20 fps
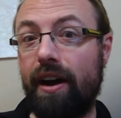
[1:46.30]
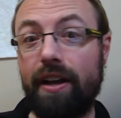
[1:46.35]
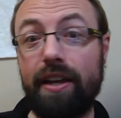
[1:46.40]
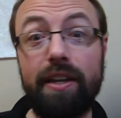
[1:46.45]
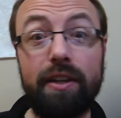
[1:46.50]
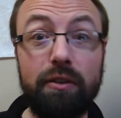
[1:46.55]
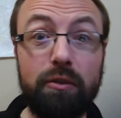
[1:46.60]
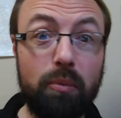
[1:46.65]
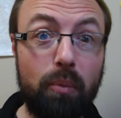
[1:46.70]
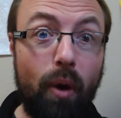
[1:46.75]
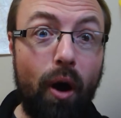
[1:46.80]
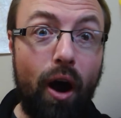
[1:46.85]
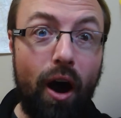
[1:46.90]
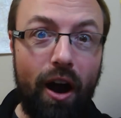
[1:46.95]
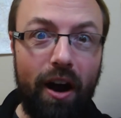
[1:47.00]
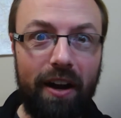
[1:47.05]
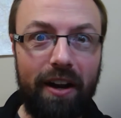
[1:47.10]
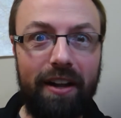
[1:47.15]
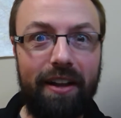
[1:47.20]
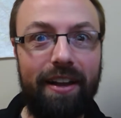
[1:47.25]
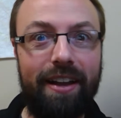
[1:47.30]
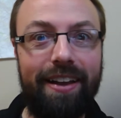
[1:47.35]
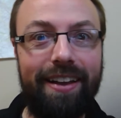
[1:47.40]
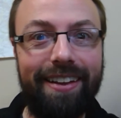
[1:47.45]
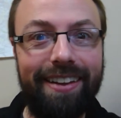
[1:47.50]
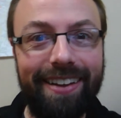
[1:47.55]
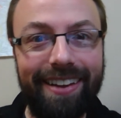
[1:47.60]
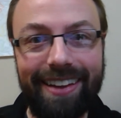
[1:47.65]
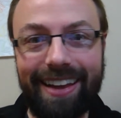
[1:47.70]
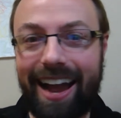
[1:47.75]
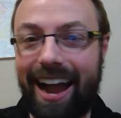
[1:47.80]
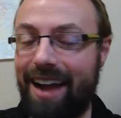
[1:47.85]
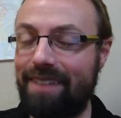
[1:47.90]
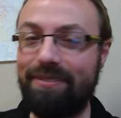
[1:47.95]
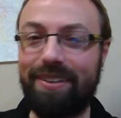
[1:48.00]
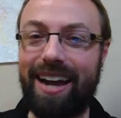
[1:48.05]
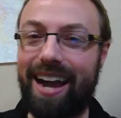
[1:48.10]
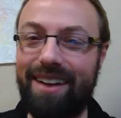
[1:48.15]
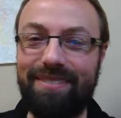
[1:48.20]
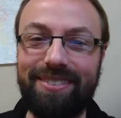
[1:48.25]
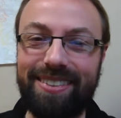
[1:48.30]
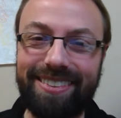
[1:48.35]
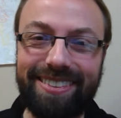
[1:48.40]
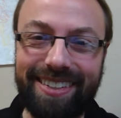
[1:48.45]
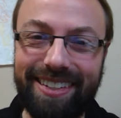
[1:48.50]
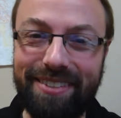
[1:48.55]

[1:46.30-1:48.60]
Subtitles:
is wrong. I'm just